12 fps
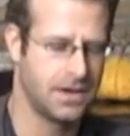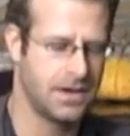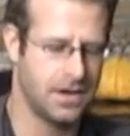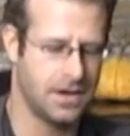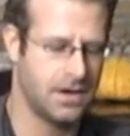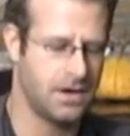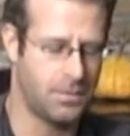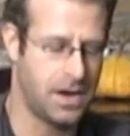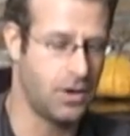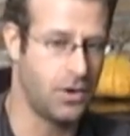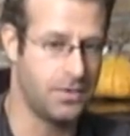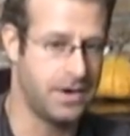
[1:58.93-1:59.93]

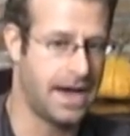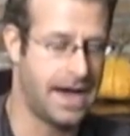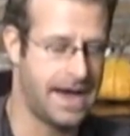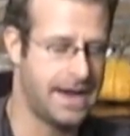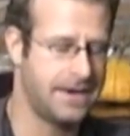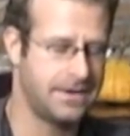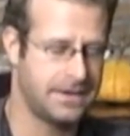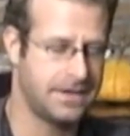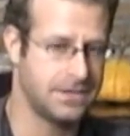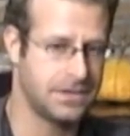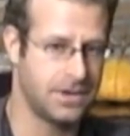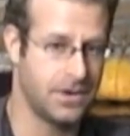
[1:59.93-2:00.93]
while 09
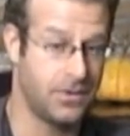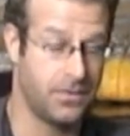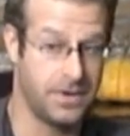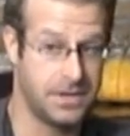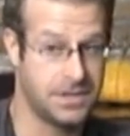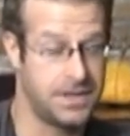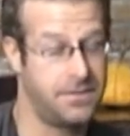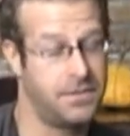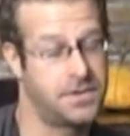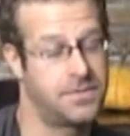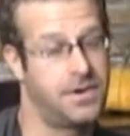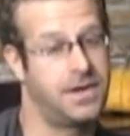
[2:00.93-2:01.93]
is, you know, the vintage
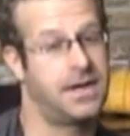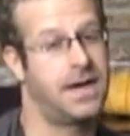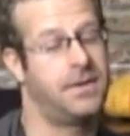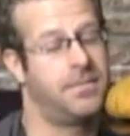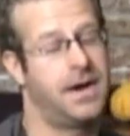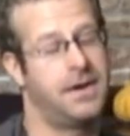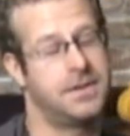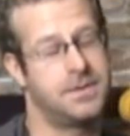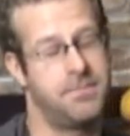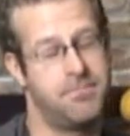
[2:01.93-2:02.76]
everyone's freaking out about, is a